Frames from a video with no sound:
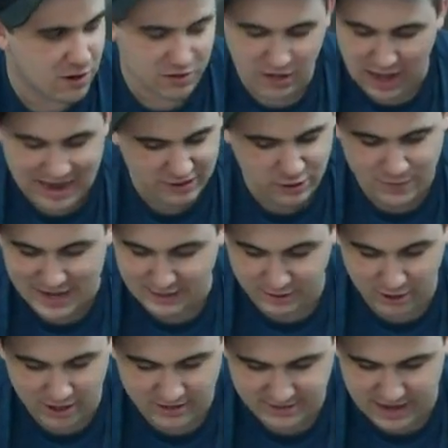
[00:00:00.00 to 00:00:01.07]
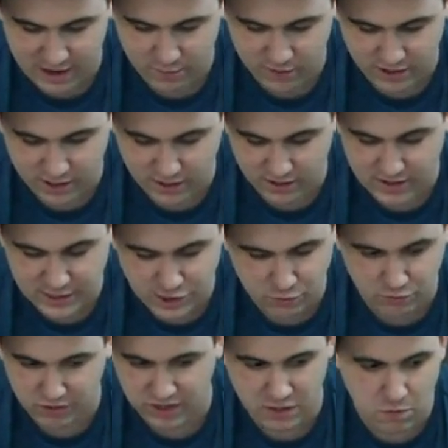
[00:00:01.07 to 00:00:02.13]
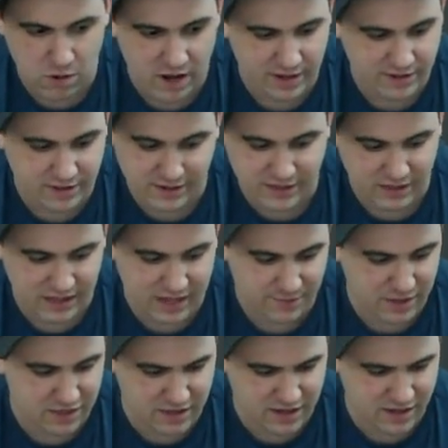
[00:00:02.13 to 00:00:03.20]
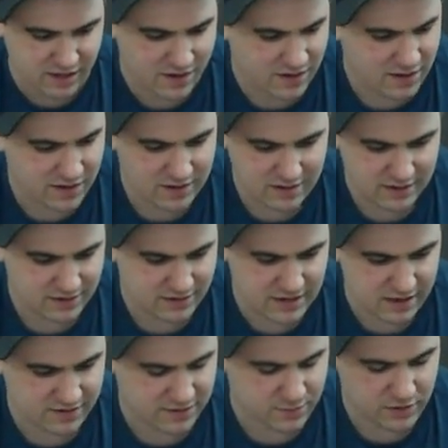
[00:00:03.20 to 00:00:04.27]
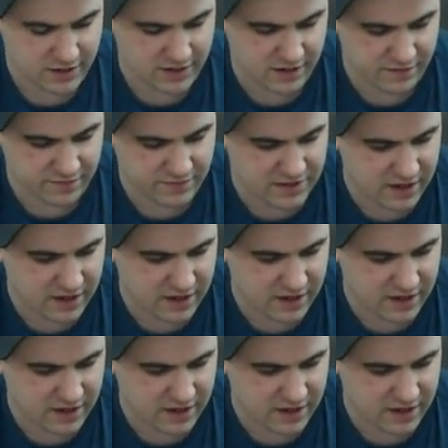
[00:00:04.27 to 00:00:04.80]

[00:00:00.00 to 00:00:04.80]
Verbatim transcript: Their astropaths lost out pretty good, unless you really want the telepathy discipline of